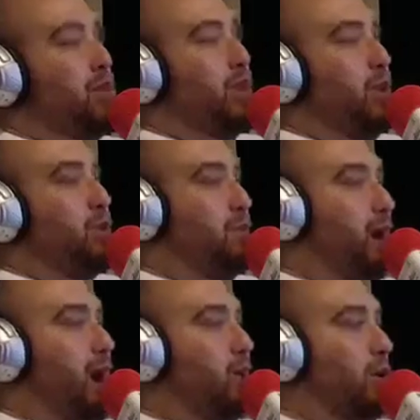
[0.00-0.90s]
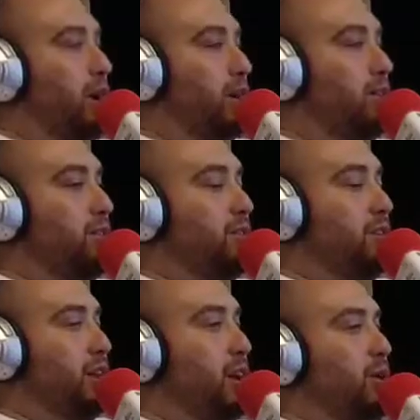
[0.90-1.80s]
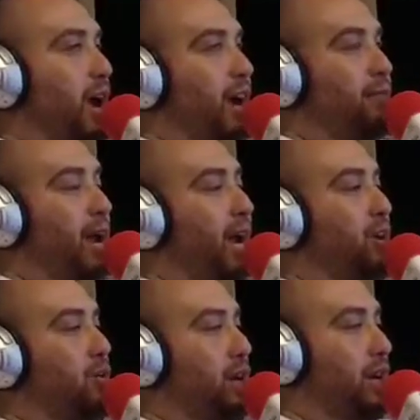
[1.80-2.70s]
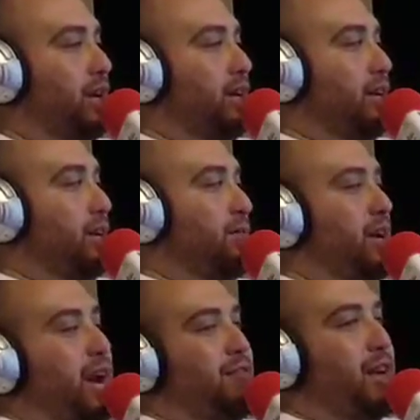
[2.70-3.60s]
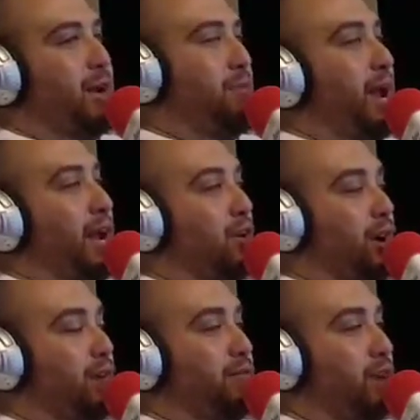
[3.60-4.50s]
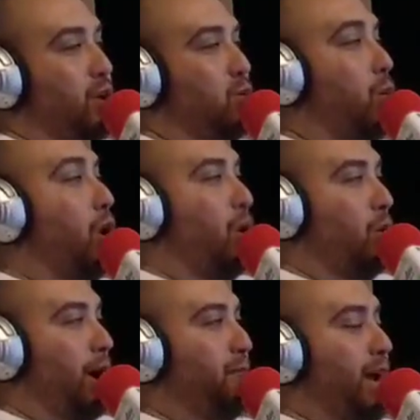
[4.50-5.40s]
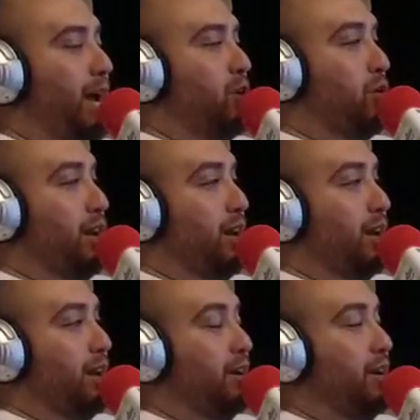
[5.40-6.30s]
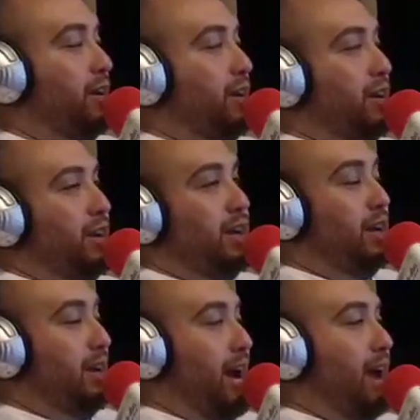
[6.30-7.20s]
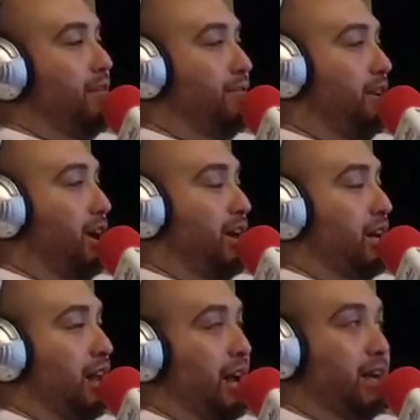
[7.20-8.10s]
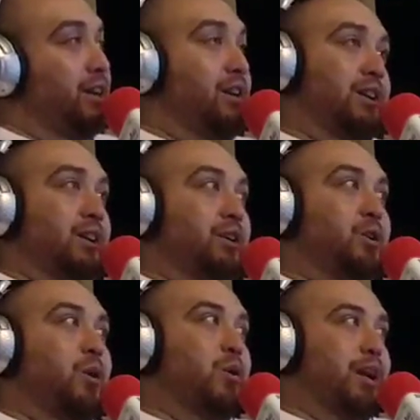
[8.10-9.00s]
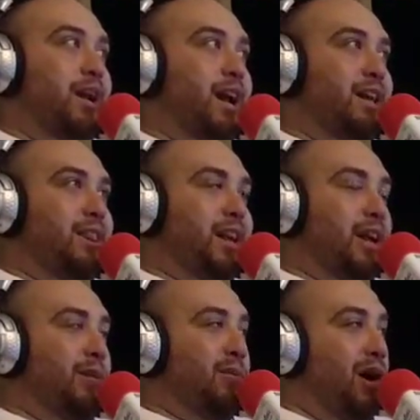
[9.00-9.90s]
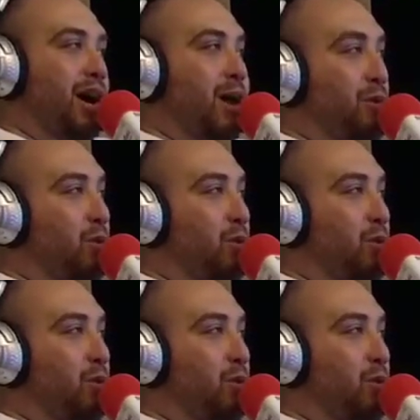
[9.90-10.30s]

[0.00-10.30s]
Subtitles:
toast, moderate, kind of pandery, but not even like pandery in a fun wall way. Pandery in like in a non fun like, you won't get anything, but I'm a